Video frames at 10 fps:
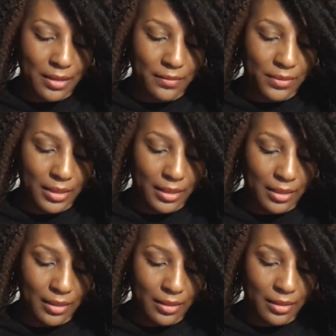of
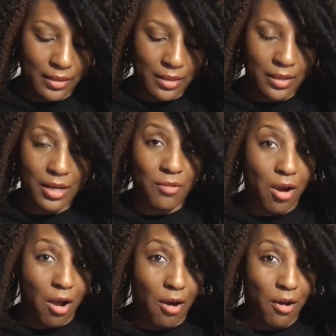the
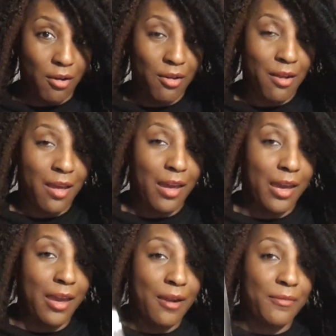Clairol
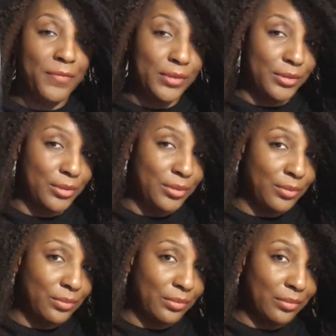hair
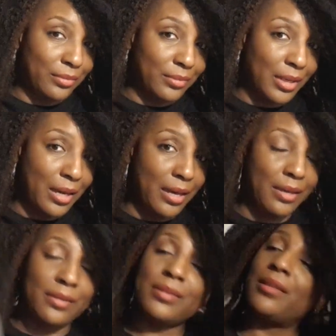food.
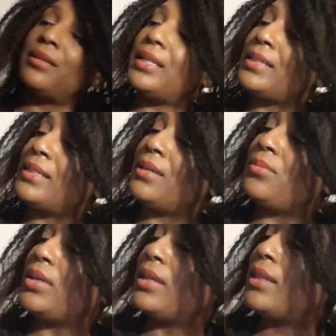Okay, so they
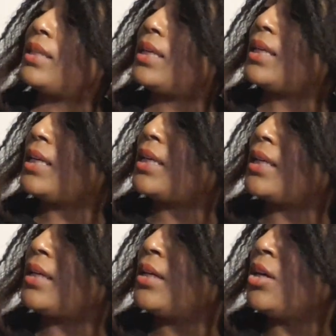sent me
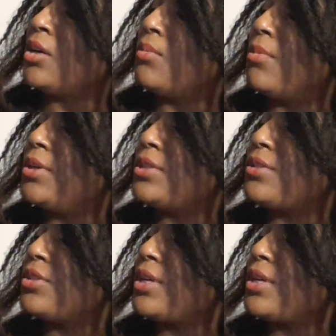the moisture